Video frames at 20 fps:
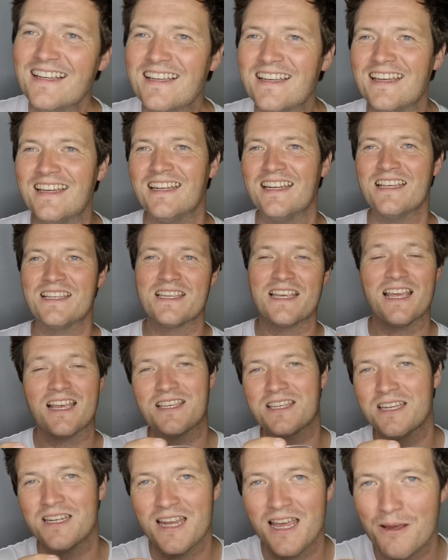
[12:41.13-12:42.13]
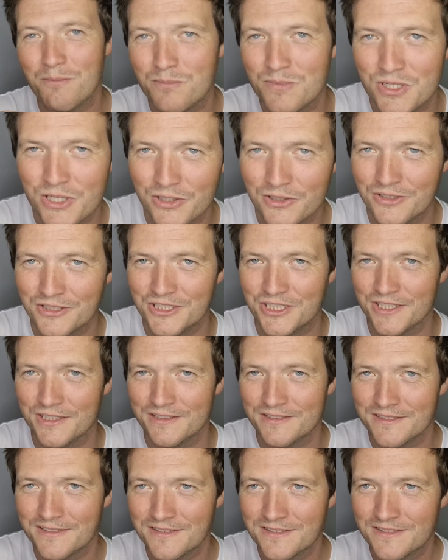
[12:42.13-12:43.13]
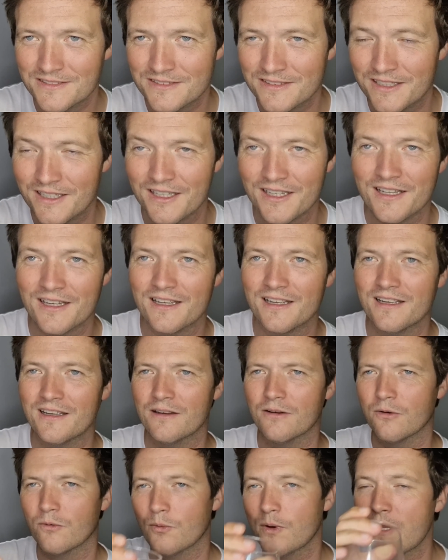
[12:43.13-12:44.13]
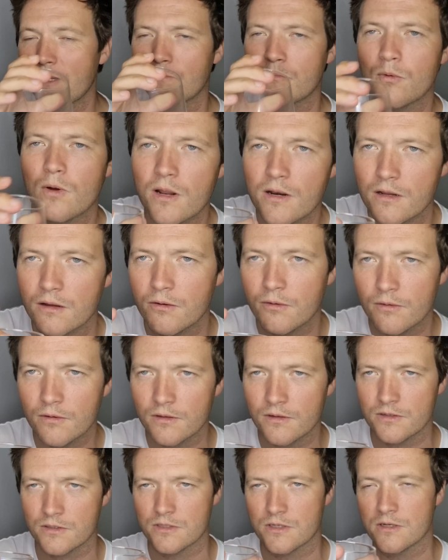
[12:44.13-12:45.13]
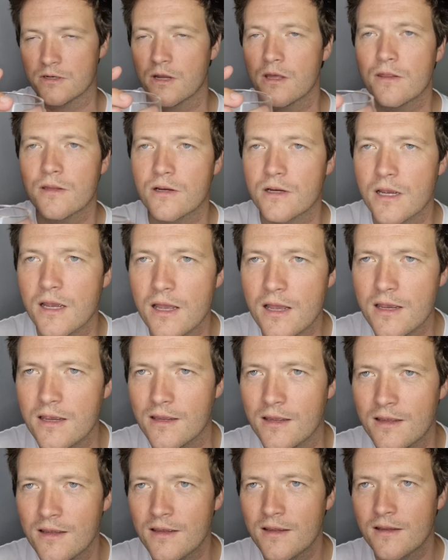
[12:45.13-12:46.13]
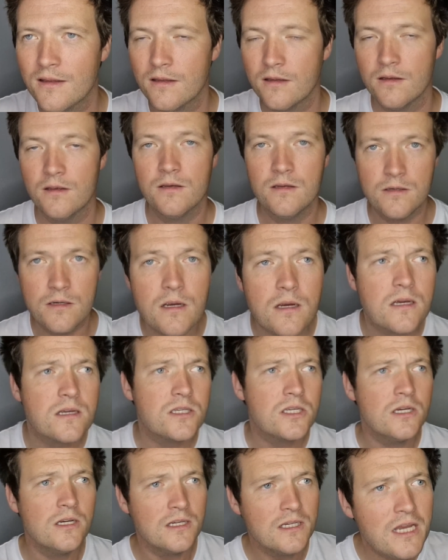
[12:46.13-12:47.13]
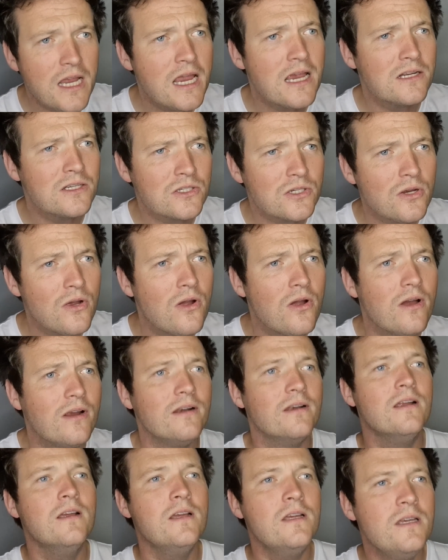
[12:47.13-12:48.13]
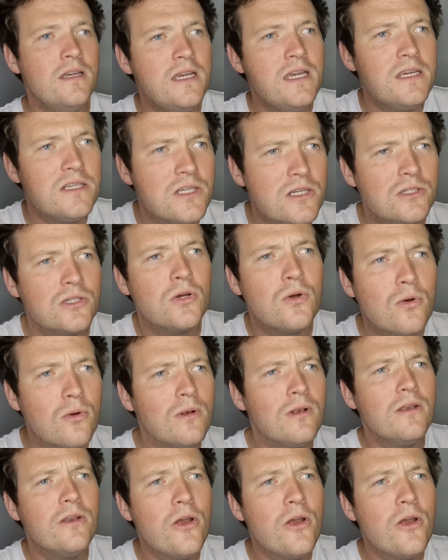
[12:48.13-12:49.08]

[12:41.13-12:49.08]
In his S&M dungeon. Wait, what? There's another guy? Yes, Gaston, he's a total